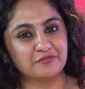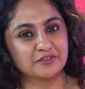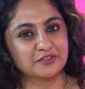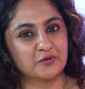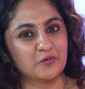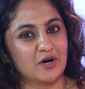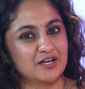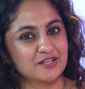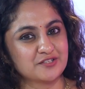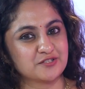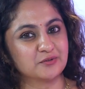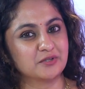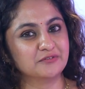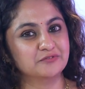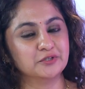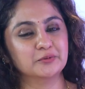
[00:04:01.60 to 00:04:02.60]
for the ones who
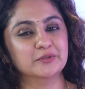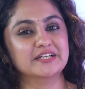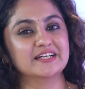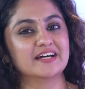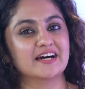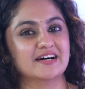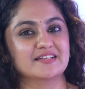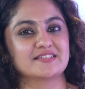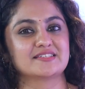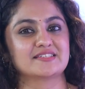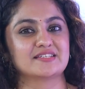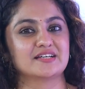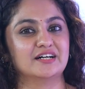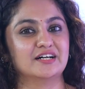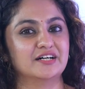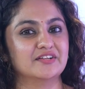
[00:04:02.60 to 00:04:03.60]
are viewing us,
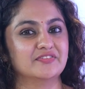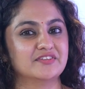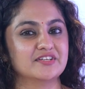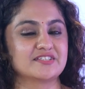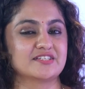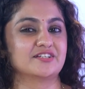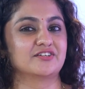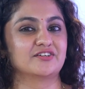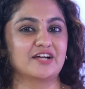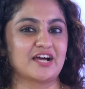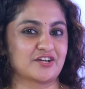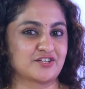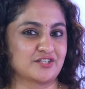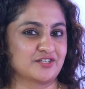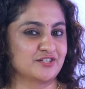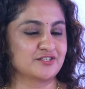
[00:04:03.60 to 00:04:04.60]
this
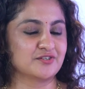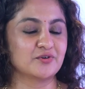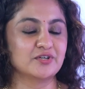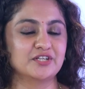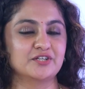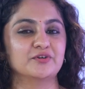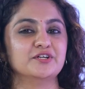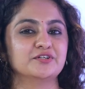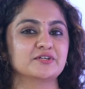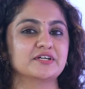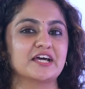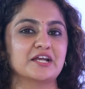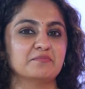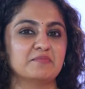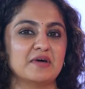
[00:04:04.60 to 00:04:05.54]
interaction is only going to get